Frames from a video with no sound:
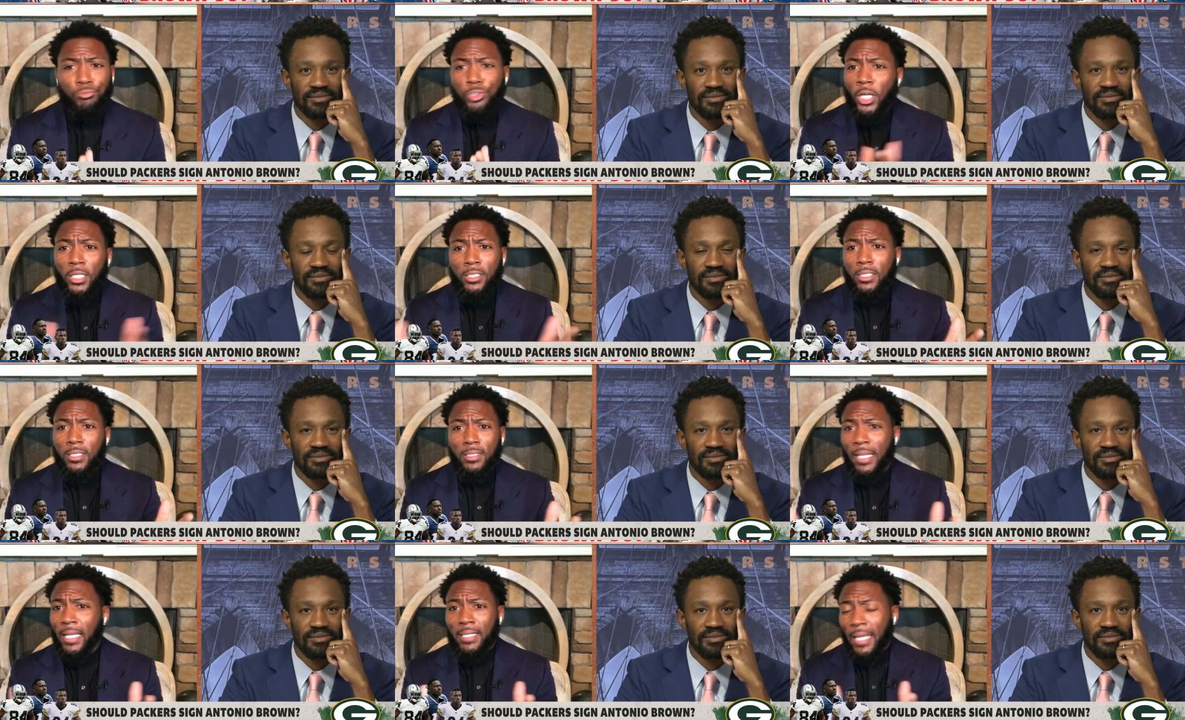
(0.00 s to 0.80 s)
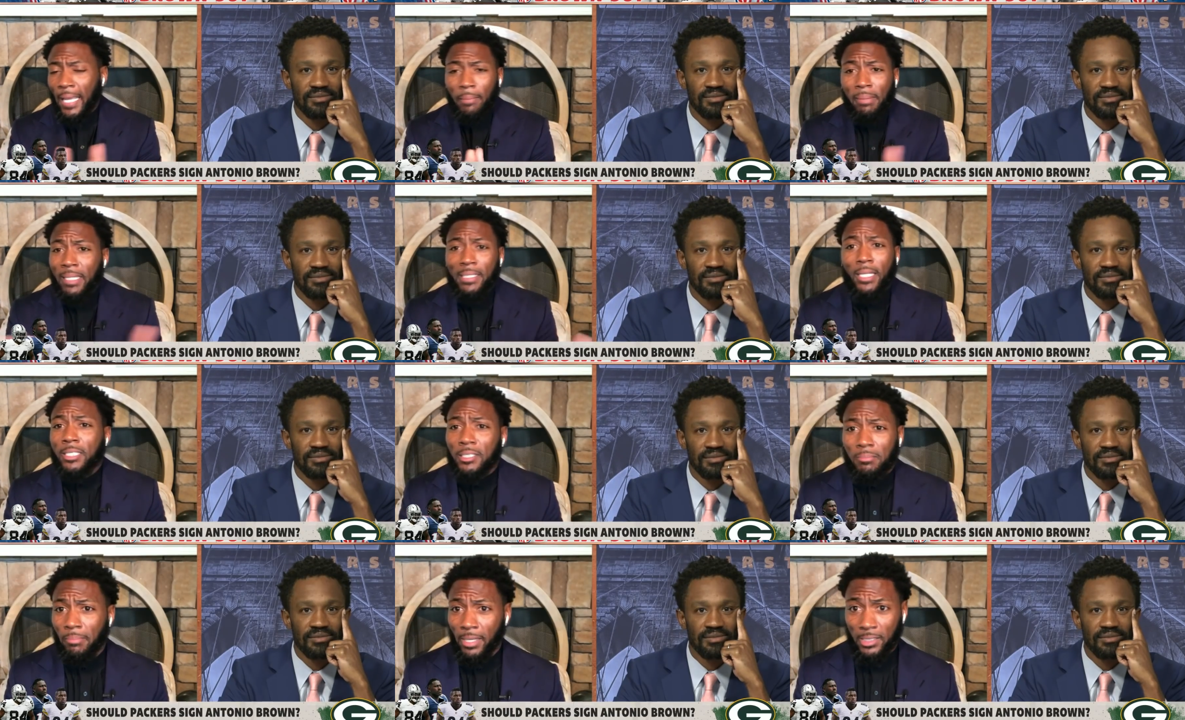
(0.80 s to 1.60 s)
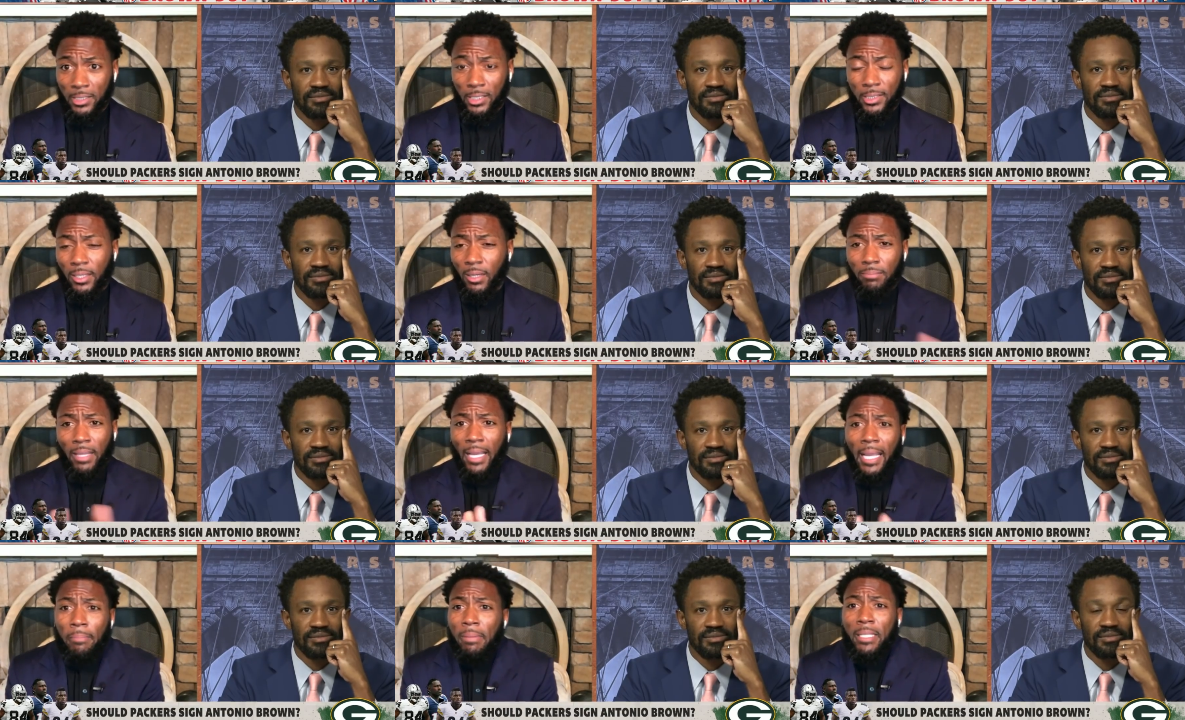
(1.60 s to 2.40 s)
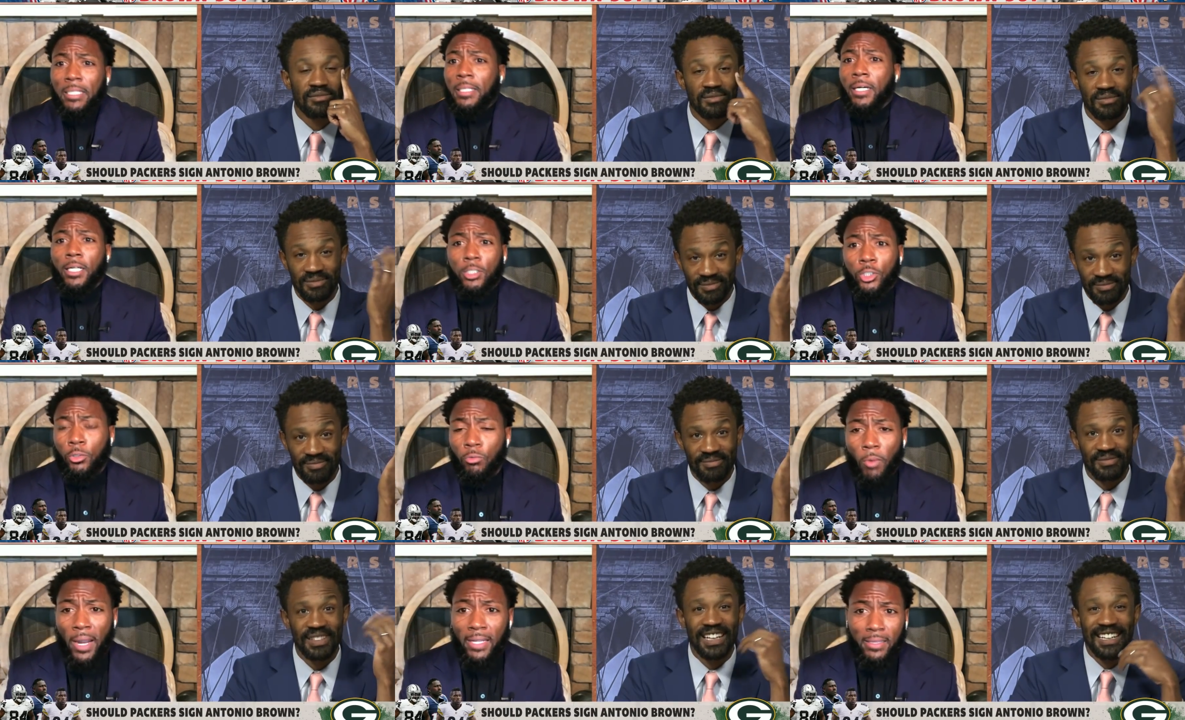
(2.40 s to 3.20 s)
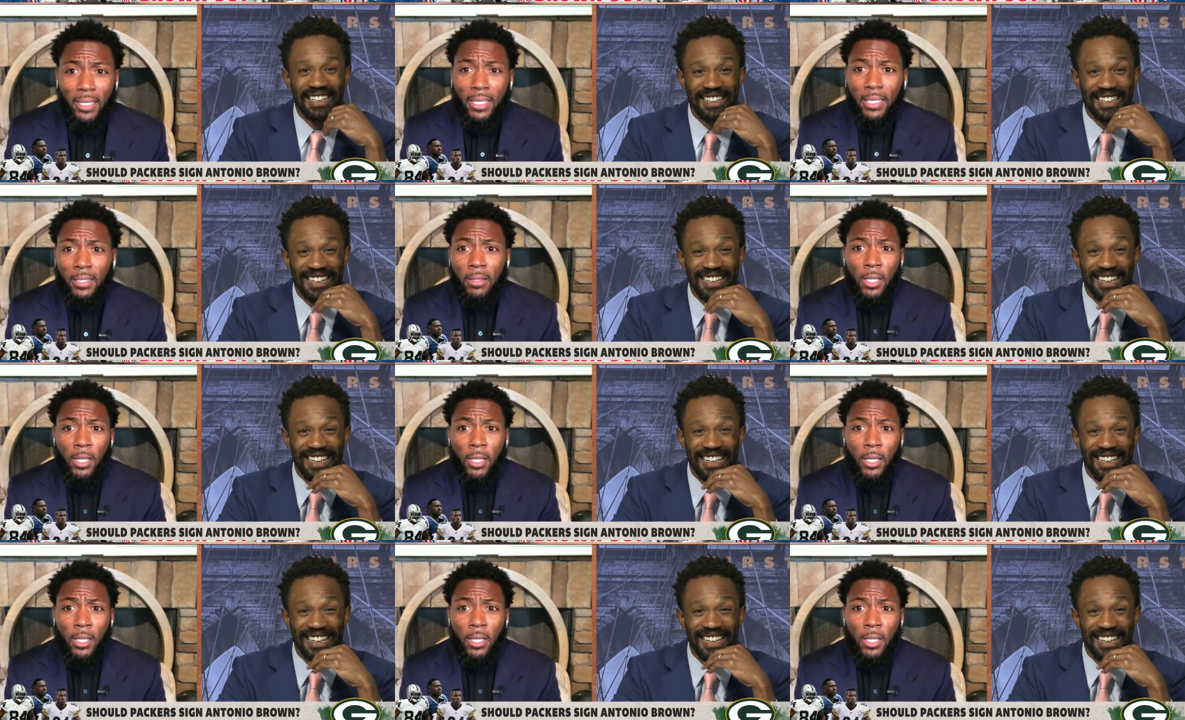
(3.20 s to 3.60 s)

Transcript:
Speaker 1: doesn't that AB doesn't mess this up. That AB does the right thing,